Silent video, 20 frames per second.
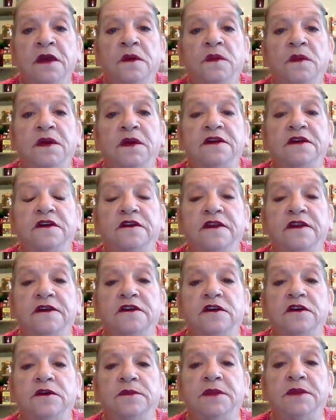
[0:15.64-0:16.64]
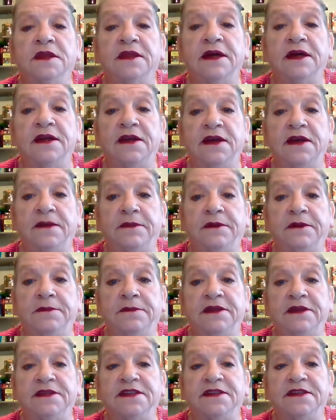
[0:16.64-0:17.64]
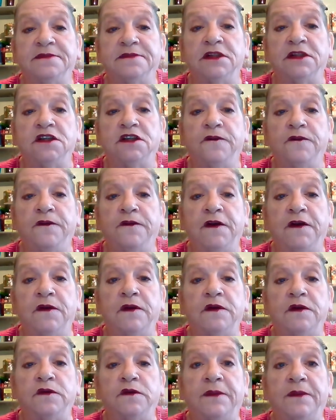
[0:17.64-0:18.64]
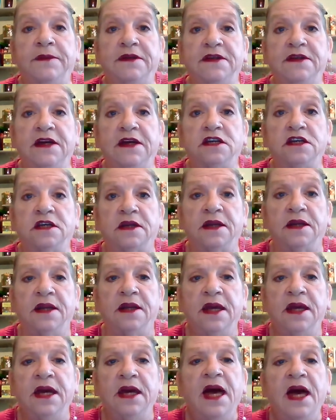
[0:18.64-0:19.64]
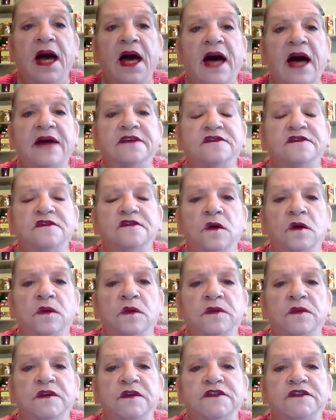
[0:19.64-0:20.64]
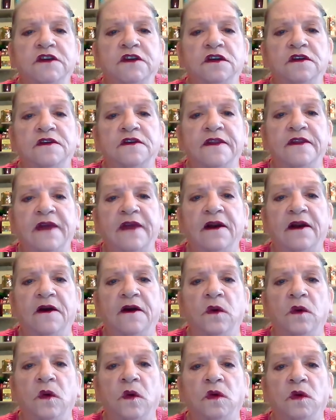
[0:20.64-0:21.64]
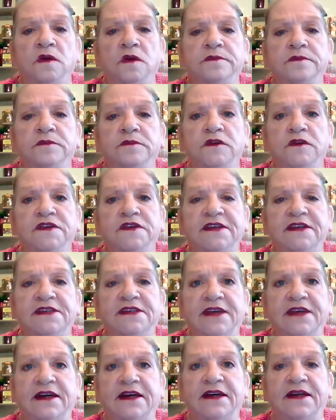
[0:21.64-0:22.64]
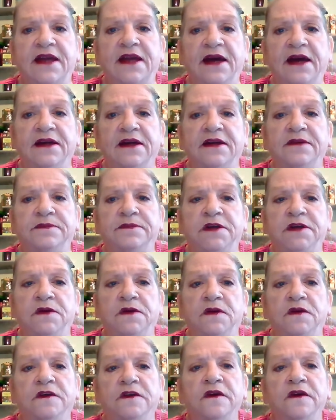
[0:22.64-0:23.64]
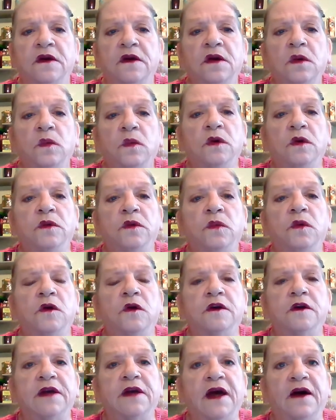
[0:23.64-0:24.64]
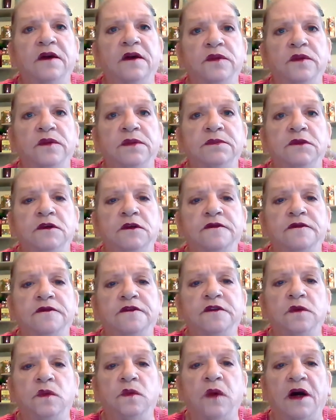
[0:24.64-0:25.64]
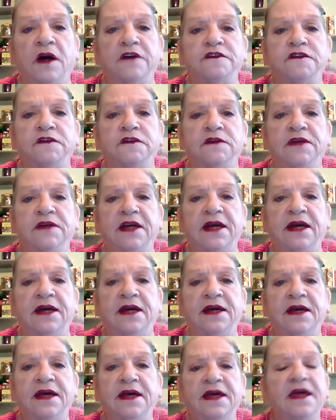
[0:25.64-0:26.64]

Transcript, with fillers: We entered the new millennium amidst much fear and trepidation, as no one was certain that our old, mostly second-hand computers would work as we moved to Y2K.